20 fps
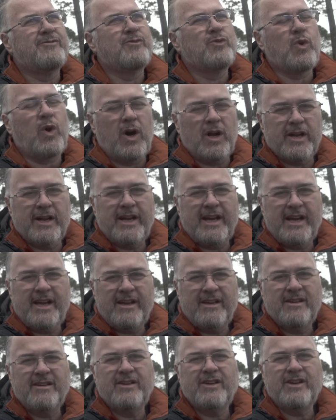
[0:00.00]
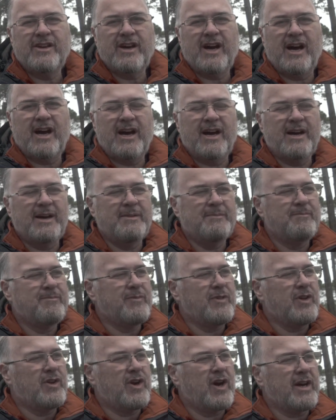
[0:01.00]
quality.
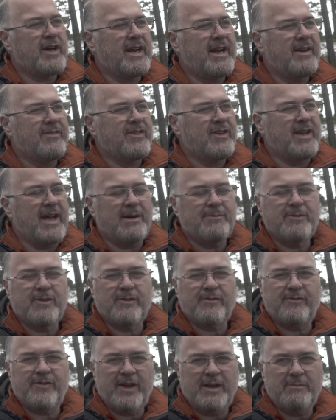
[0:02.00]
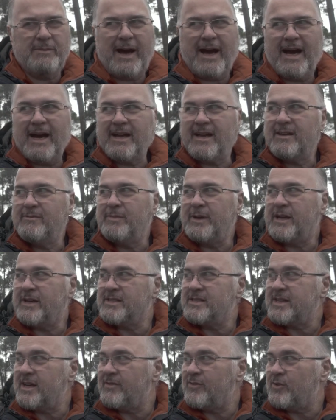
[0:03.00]
You're not going to have the depth of feedback
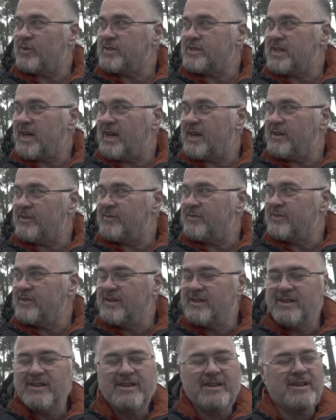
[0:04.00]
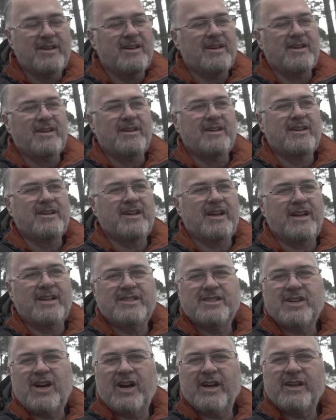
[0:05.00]
because everyone's kind of
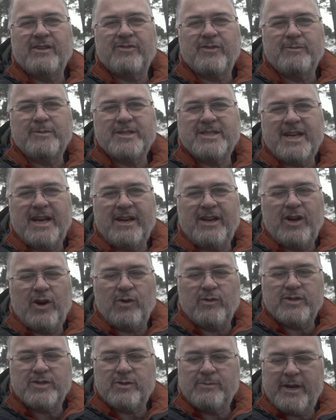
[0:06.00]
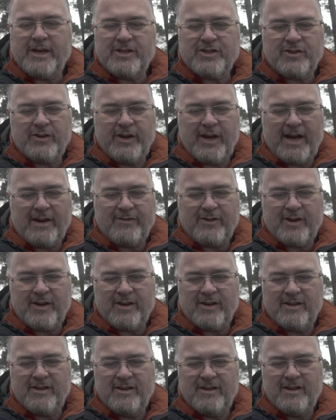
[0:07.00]
talking from the same note. So make sure you have
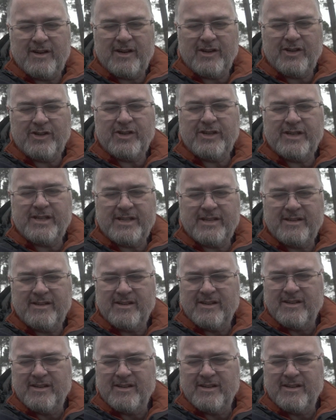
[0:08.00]
a good